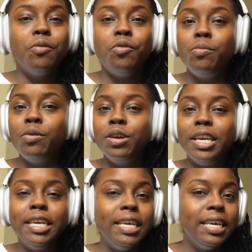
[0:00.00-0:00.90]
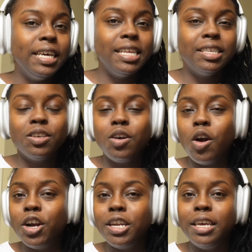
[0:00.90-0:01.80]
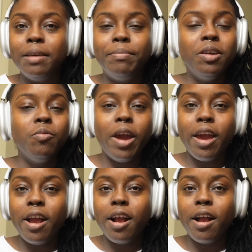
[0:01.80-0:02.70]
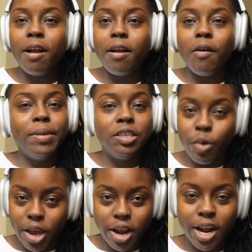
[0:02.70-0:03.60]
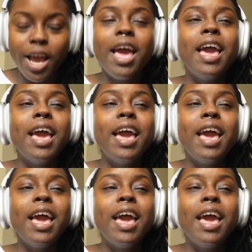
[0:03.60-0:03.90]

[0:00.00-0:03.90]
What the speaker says: Uber eating, Instacarting, beware or be square.